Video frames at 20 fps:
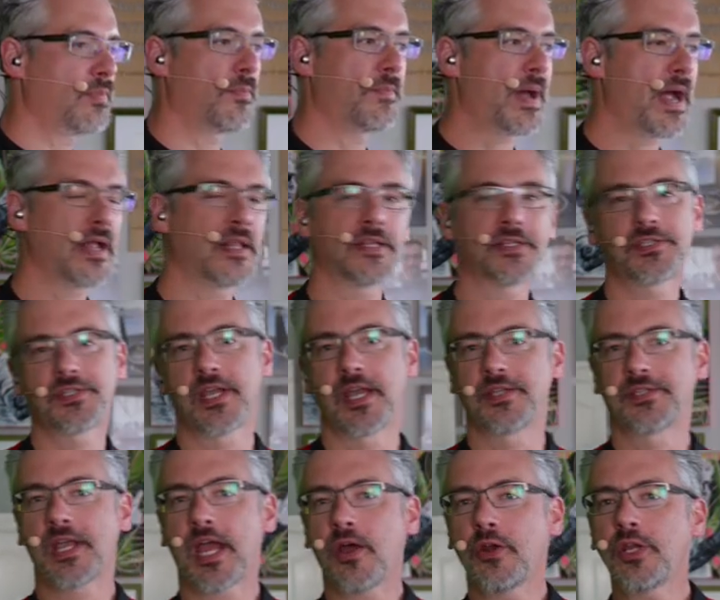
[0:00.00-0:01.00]
Pilot
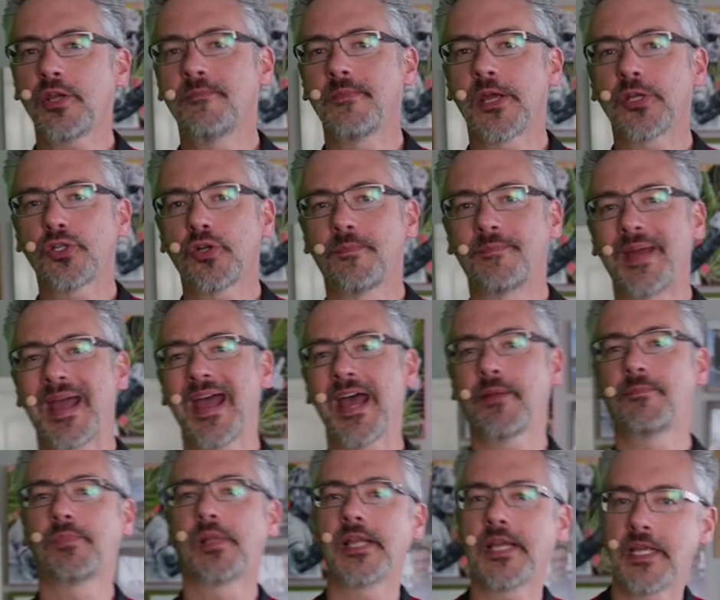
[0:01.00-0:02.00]
says, How do you measure
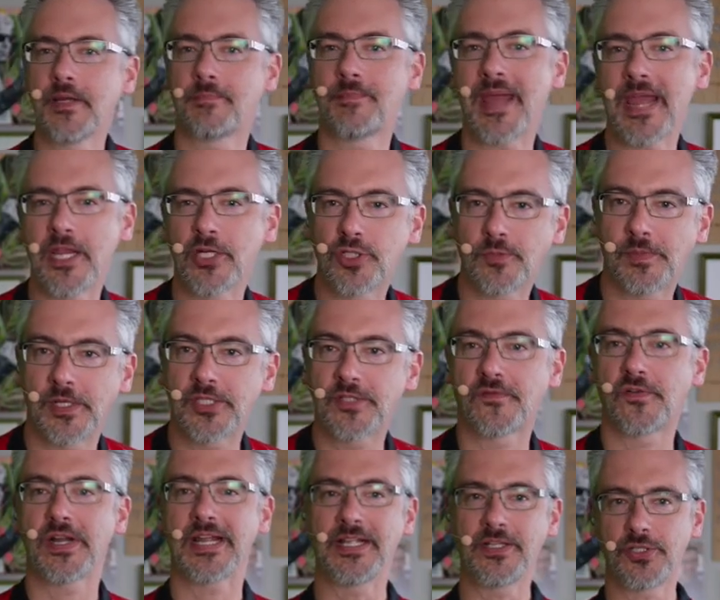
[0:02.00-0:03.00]
bad page splits
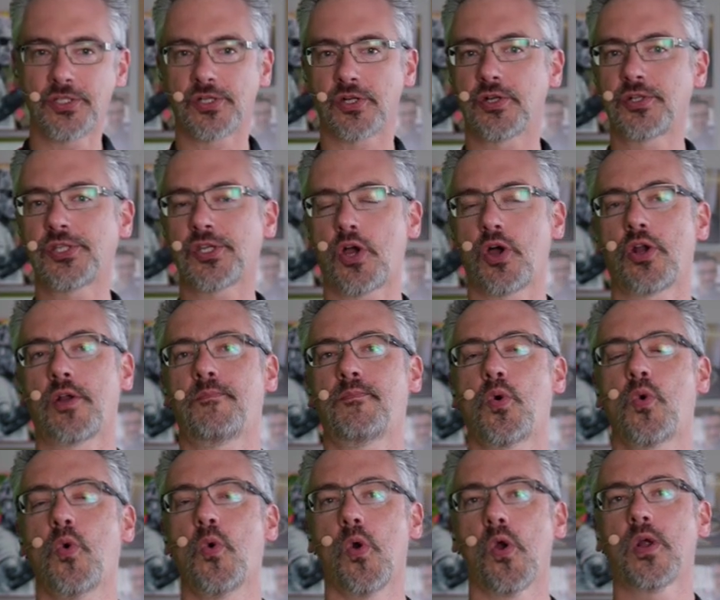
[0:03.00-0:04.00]
for inserts on a
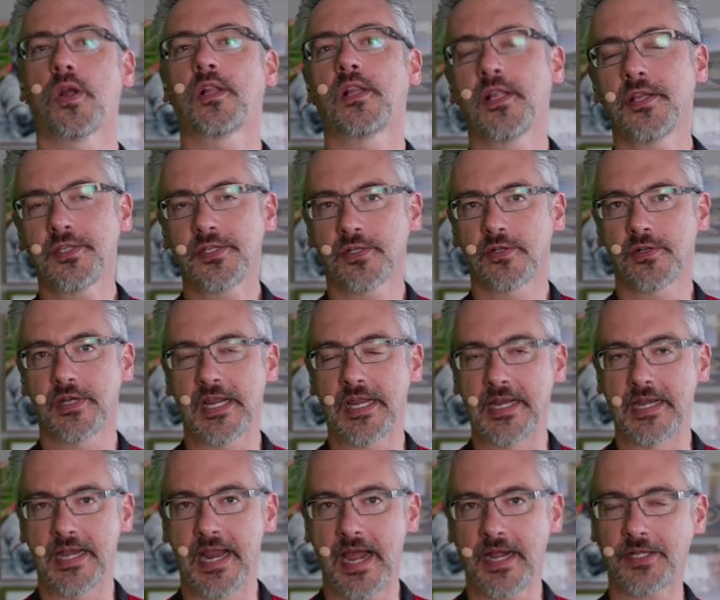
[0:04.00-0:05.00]
poor clustered
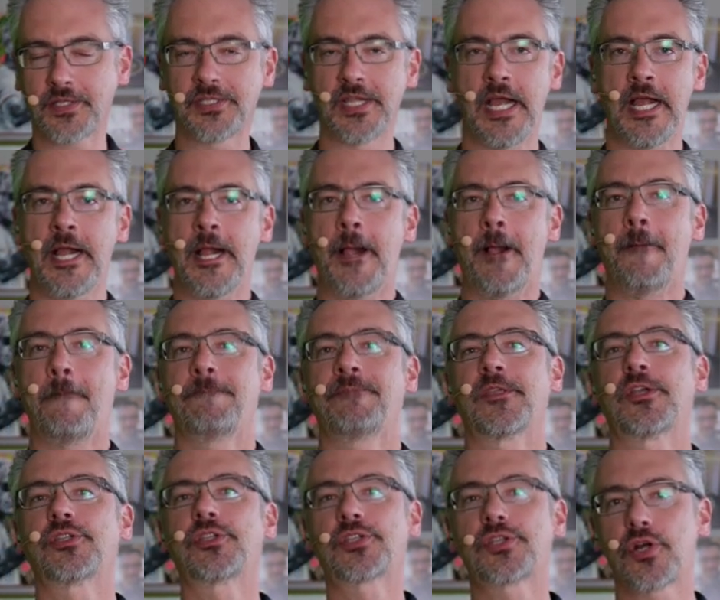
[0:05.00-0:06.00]
index?
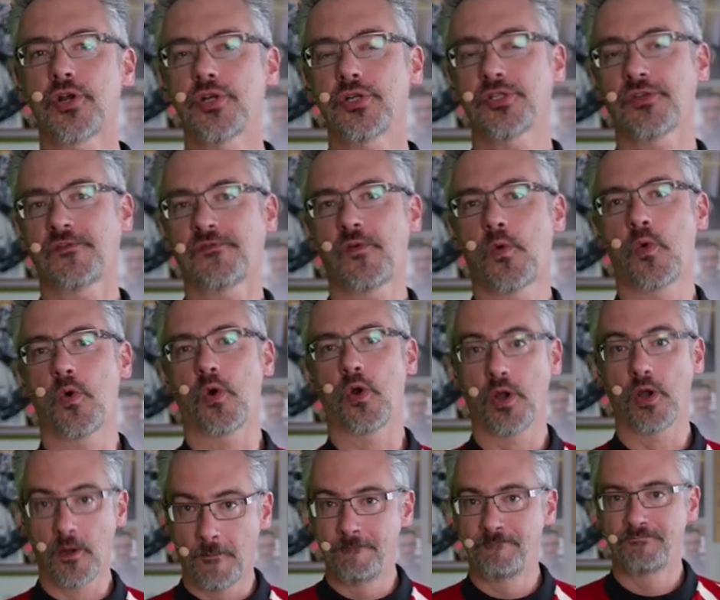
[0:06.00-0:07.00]
Search
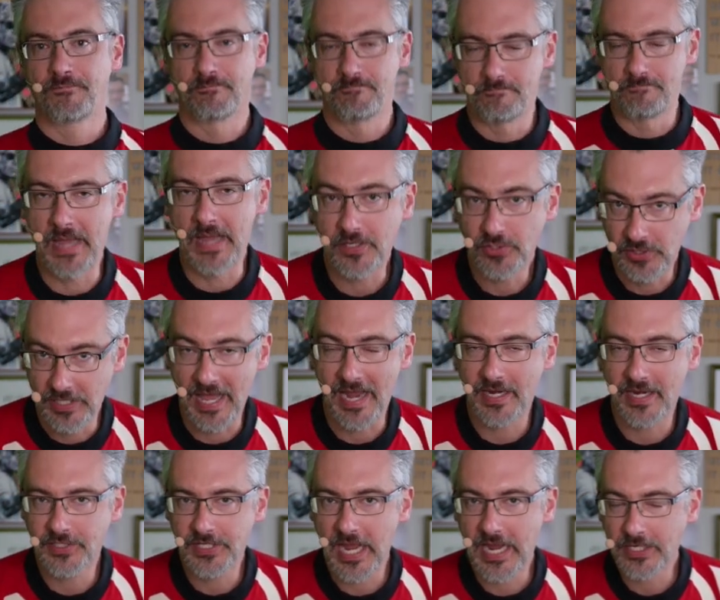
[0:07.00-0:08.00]
for that
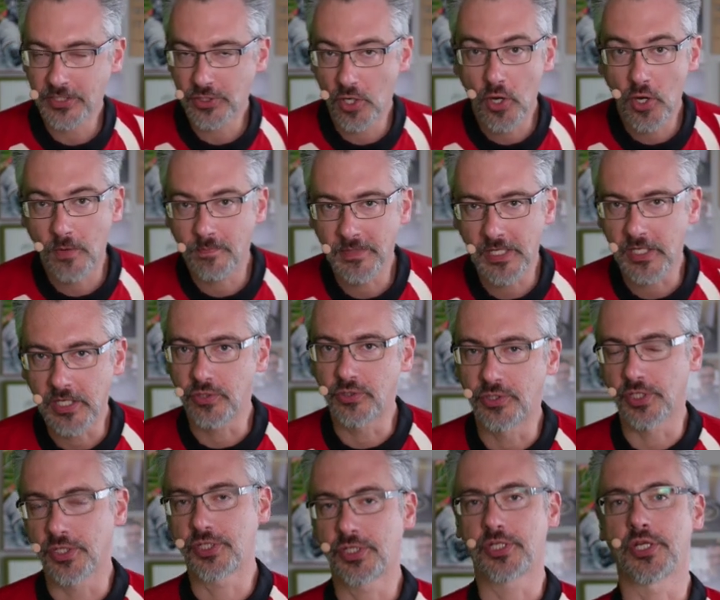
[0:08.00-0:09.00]
exact term that you
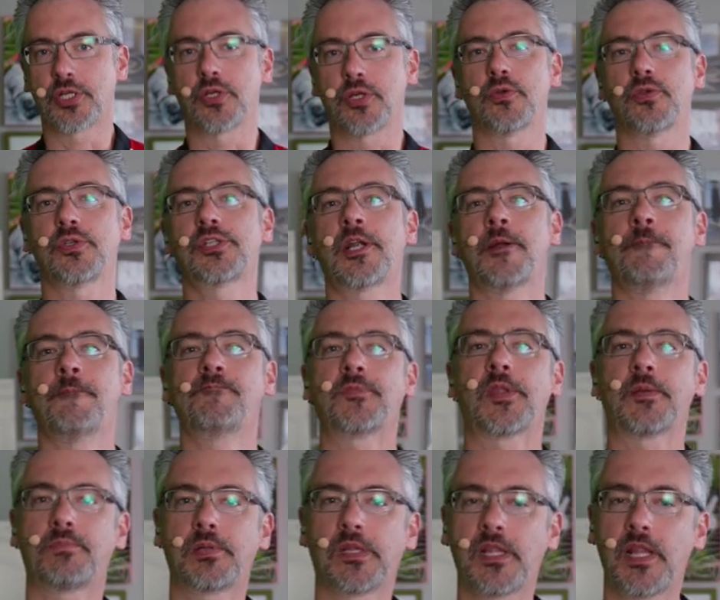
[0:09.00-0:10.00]
just used,
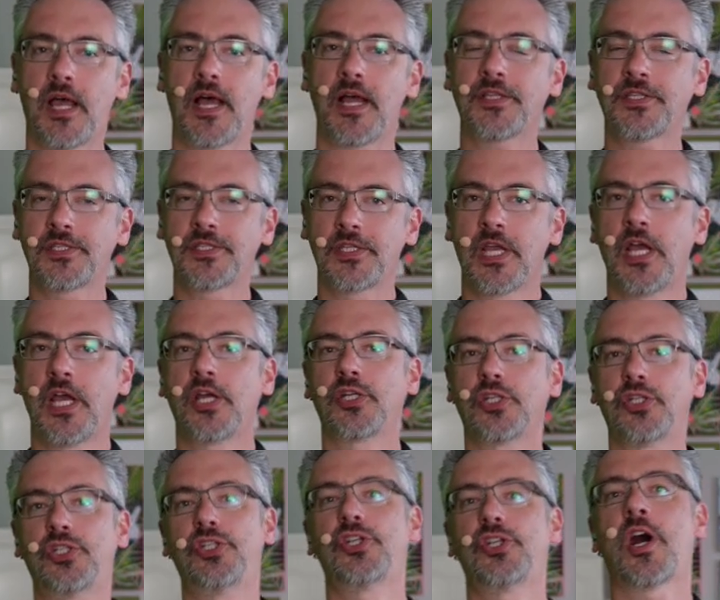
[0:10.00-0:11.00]
plus
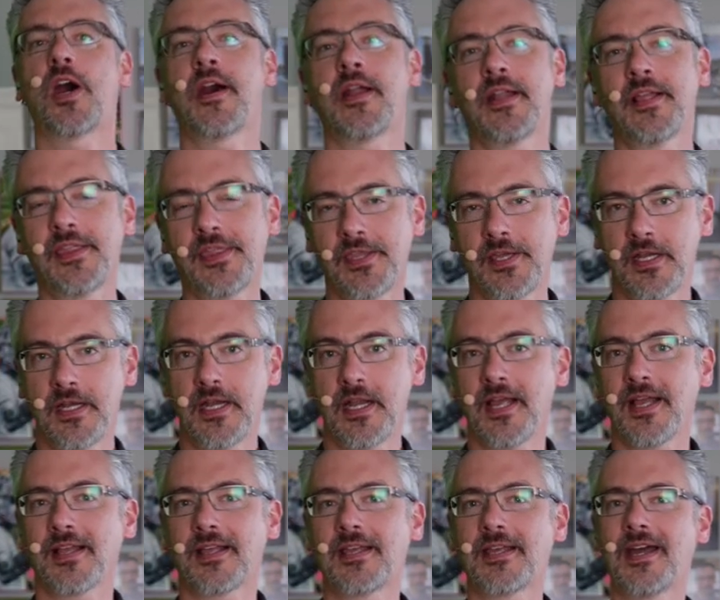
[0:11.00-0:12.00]
Jonathan
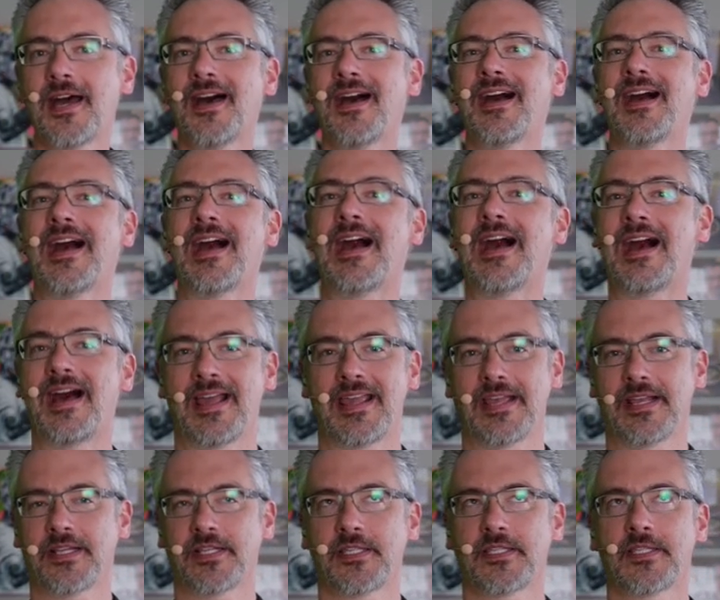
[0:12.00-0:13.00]

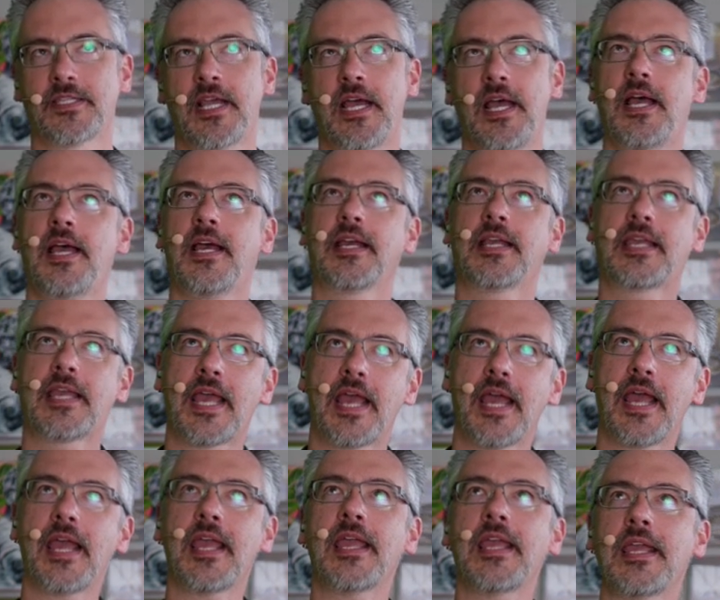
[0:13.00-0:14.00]
Kehayias,
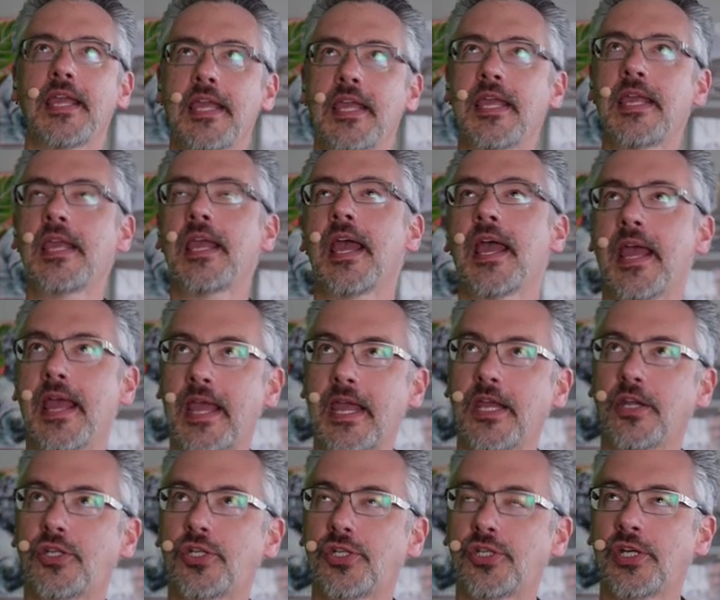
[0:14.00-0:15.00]
K E
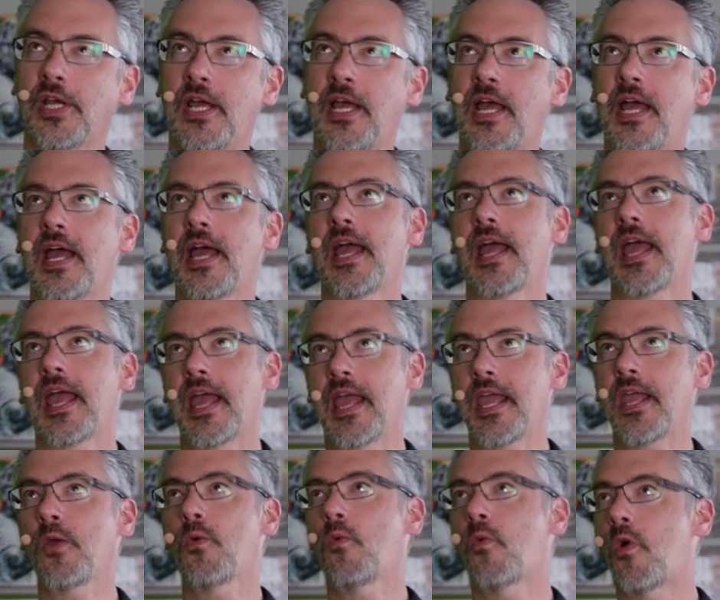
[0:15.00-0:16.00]
H
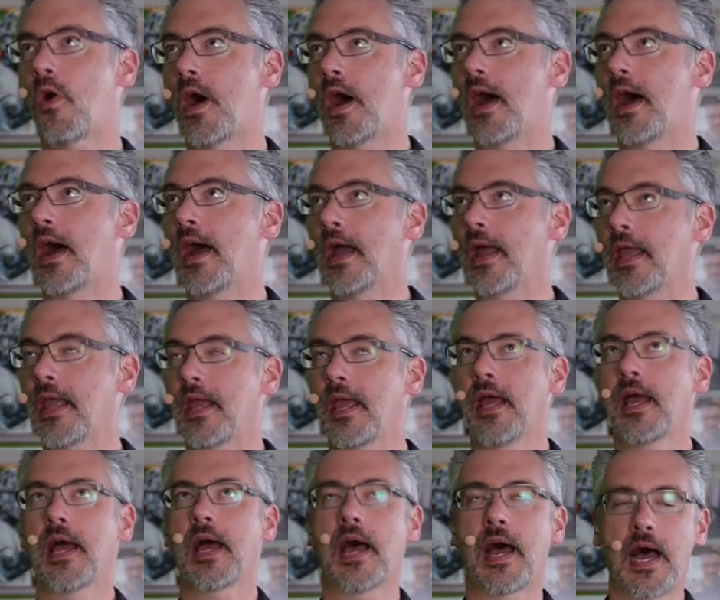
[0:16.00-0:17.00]
A Y
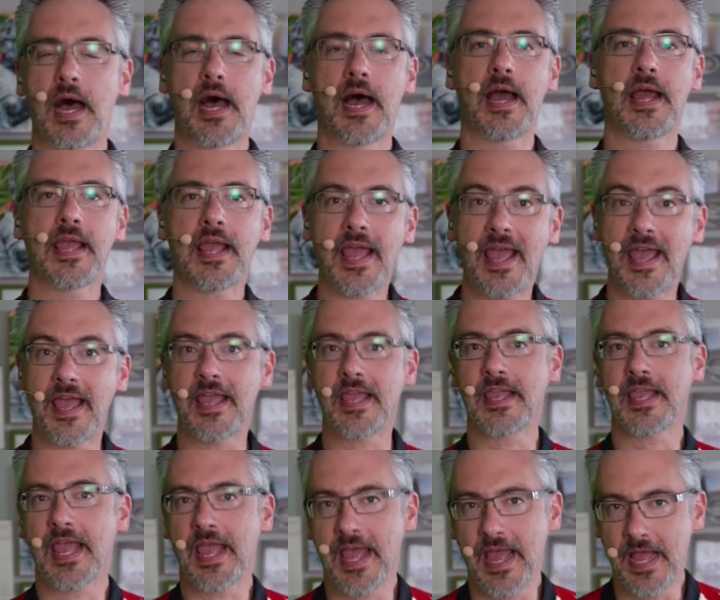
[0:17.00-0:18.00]
I
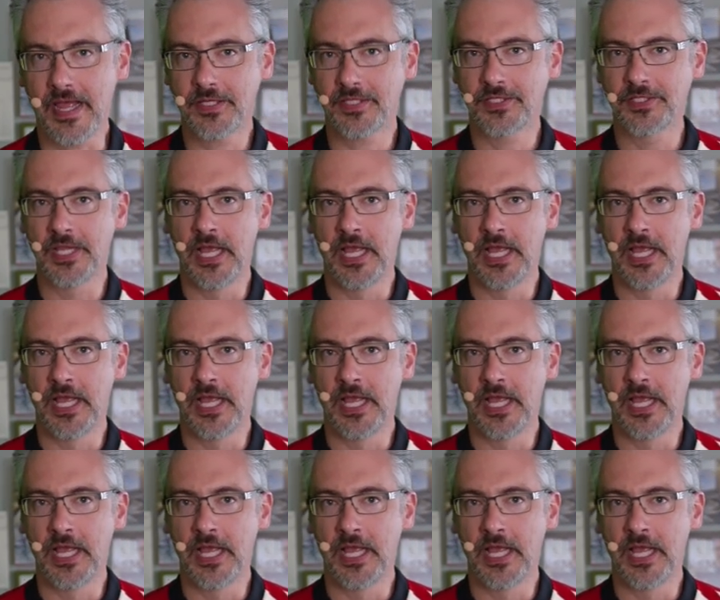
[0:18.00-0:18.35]
A S,